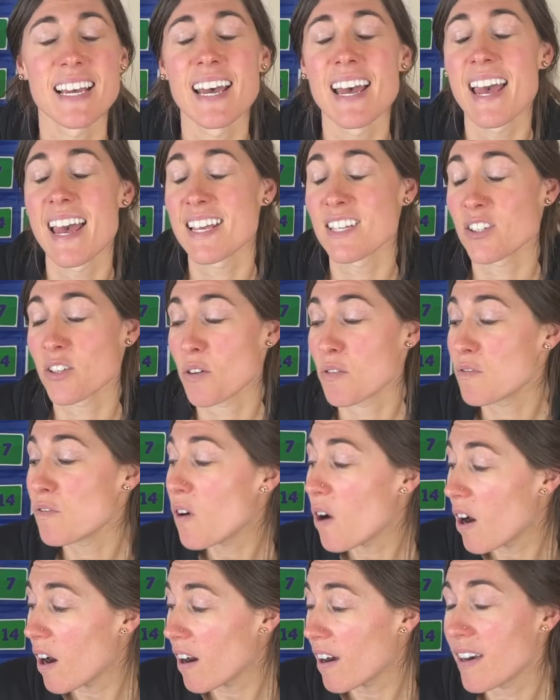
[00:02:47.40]
So
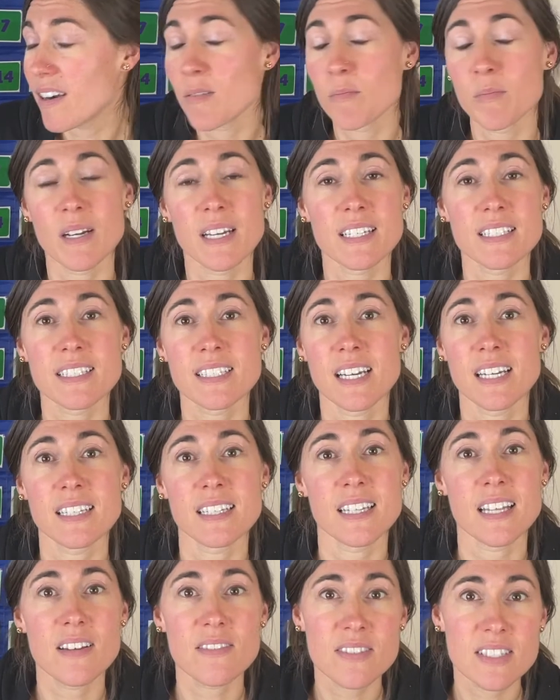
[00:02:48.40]
far, my son
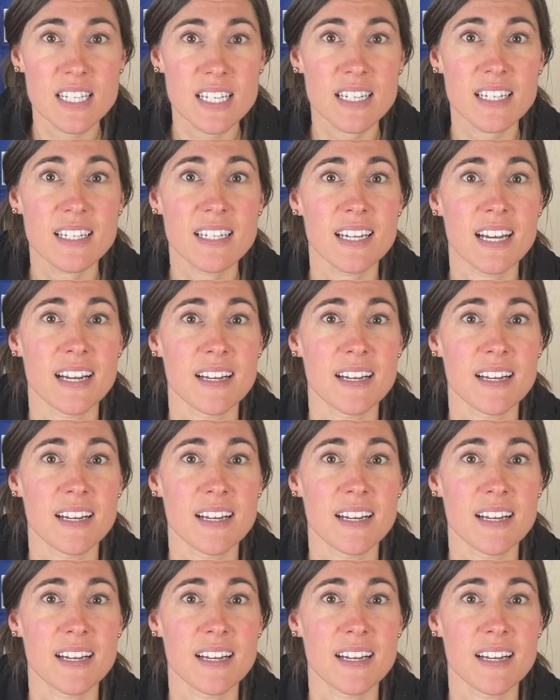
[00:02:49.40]
loves it.